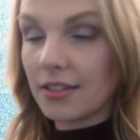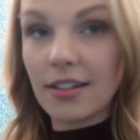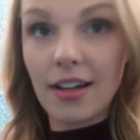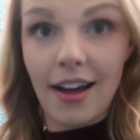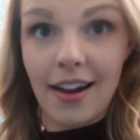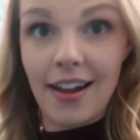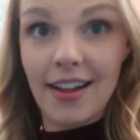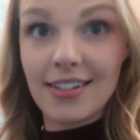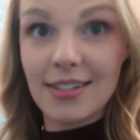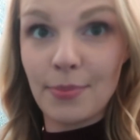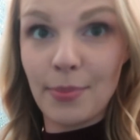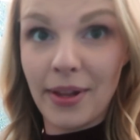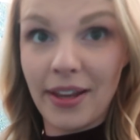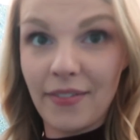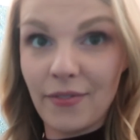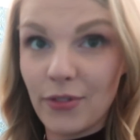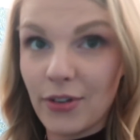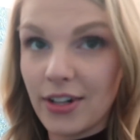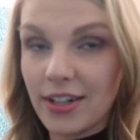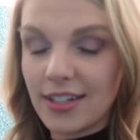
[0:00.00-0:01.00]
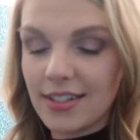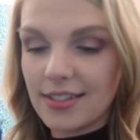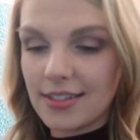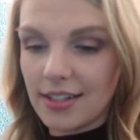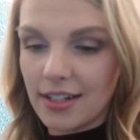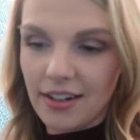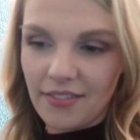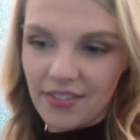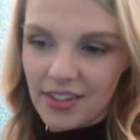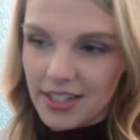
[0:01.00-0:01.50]
God has a plan for us
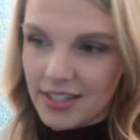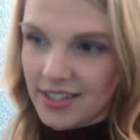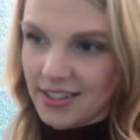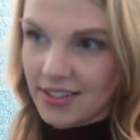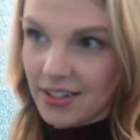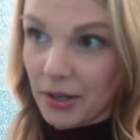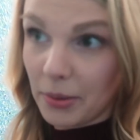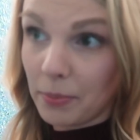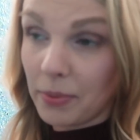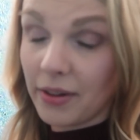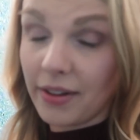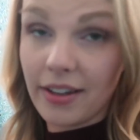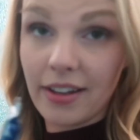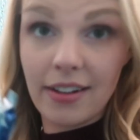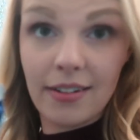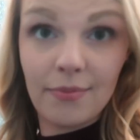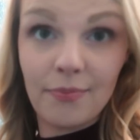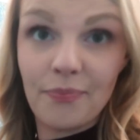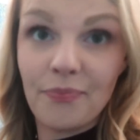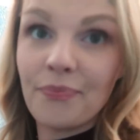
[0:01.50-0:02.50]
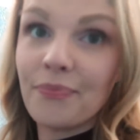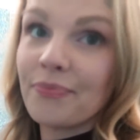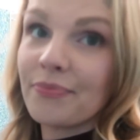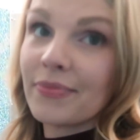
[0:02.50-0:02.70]
and if this is our plan,